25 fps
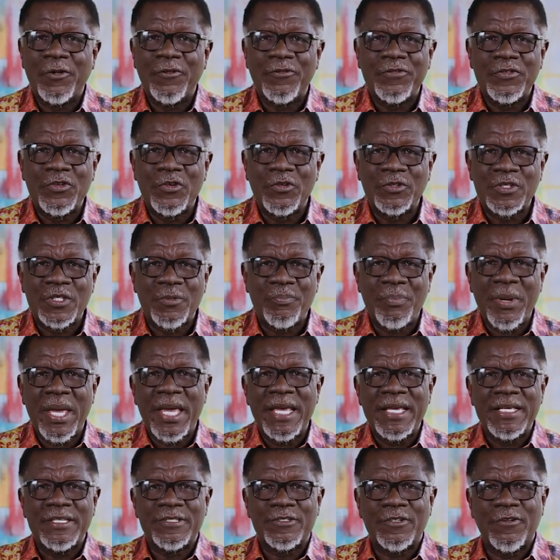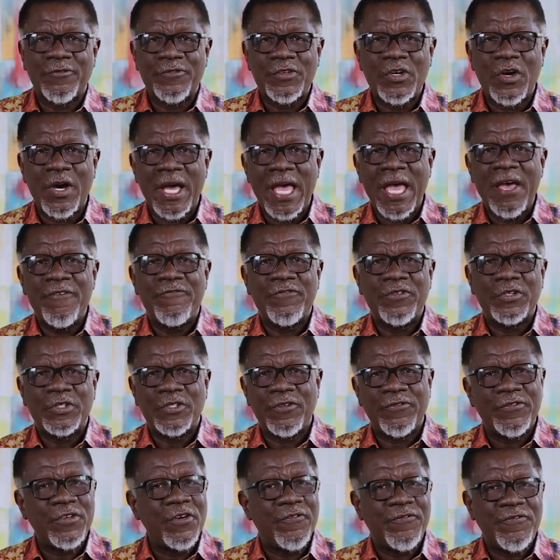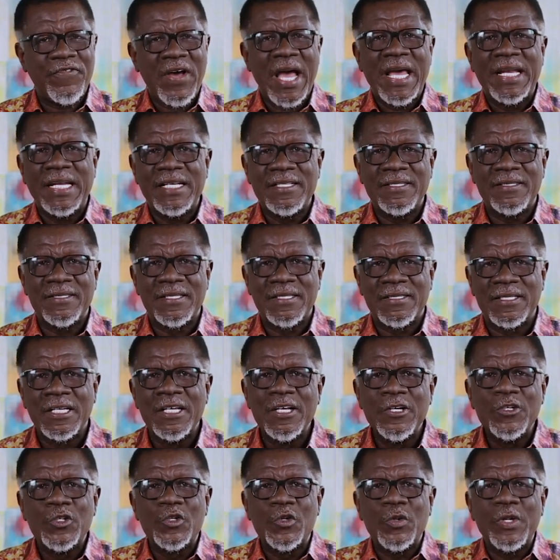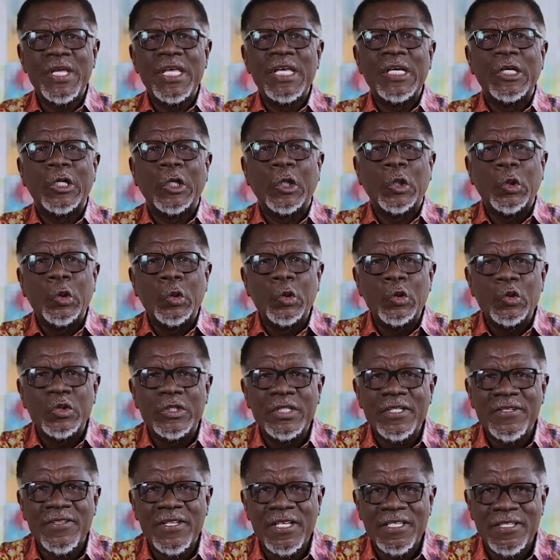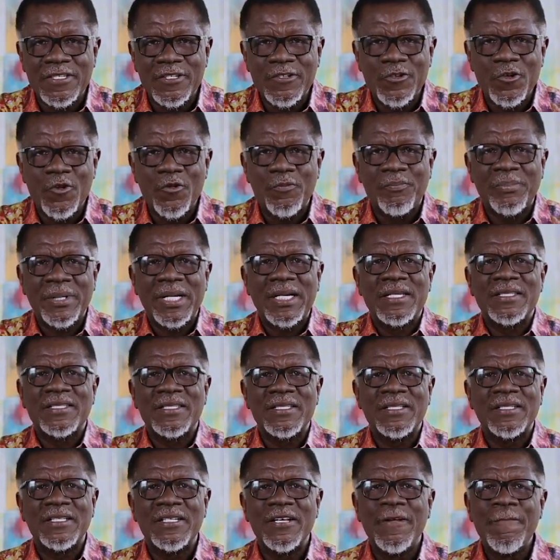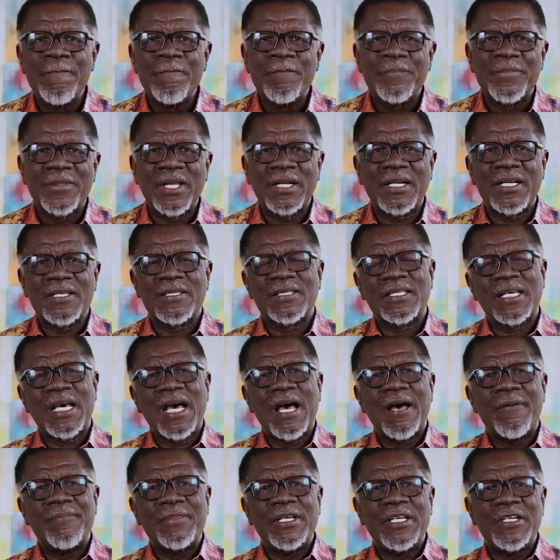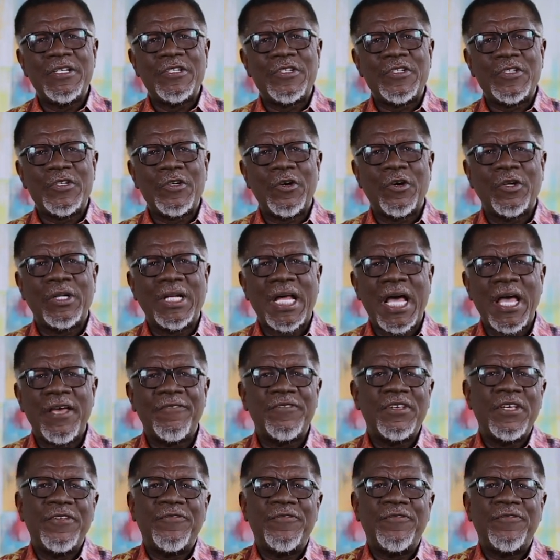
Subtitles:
of your space, of your effort, of your finances to include this new person that has come into your life.